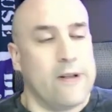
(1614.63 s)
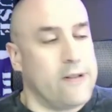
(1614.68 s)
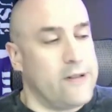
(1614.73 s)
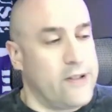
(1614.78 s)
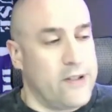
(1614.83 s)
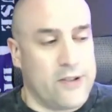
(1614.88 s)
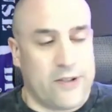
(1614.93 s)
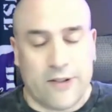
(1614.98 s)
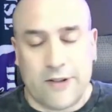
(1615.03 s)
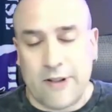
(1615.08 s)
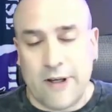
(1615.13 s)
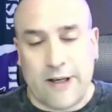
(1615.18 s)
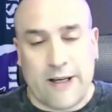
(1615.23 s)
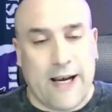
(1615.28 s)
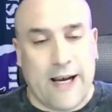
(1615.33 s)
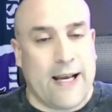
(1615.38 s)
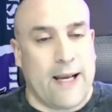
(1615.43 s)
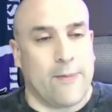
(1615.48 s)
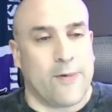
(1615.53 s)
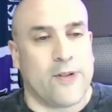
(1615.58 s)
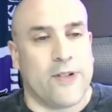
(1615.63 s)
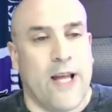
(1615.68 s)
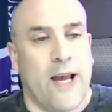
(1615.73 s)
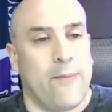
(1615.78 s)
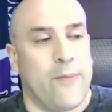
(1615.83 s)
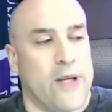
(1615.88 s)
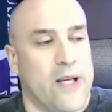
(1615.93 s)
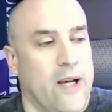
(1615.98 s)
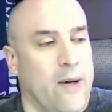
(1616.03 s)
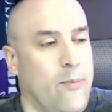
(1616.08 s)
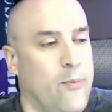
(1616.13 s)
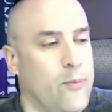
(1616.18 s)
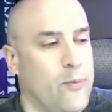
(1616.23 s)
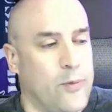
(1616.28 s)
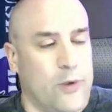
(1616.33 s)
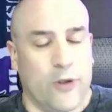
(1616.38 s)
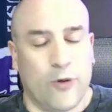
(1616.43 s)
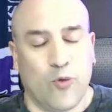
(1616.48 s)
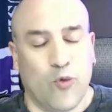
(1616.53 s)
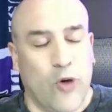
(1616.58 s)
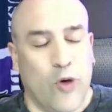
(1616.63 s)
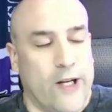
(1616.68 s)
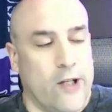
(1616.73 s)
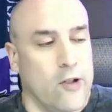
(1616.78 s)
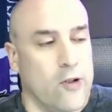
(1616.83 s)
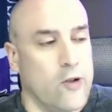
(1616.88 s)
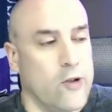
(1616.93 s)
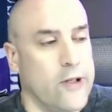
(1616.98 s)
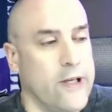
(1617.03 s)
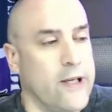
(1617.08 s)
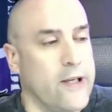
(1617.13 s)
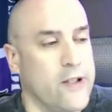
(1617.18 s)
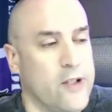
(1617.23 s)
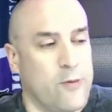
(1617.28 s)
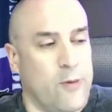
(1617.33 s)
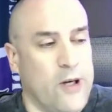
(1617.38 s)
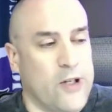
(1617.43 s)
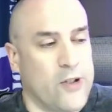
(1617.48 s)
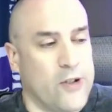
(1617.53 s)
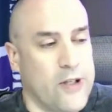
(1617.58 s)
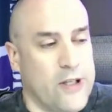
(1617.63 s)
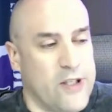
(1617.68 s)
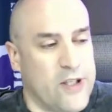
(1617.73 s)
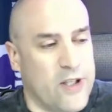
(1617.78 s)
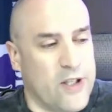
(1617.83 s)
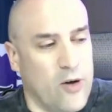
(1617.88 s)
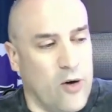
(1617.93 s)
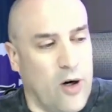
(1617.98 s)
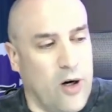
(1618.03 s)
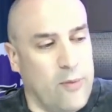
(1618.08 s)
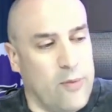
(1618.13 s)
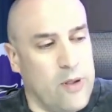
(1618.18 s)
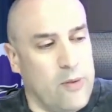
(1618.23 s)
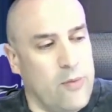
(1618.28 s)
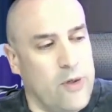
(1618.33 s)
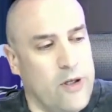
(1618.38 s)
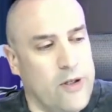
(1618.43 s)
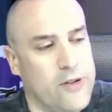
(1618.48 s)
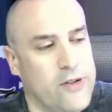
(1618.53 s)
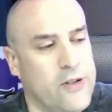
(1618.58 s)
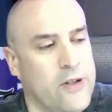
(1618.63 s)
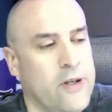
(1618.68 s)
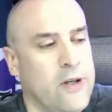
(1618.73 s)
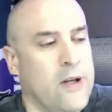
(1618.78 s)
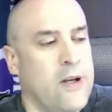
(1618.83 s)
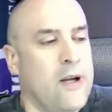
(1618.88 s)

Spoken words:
Just a guy I'm snapping up just regularly, especially in zero RB builds.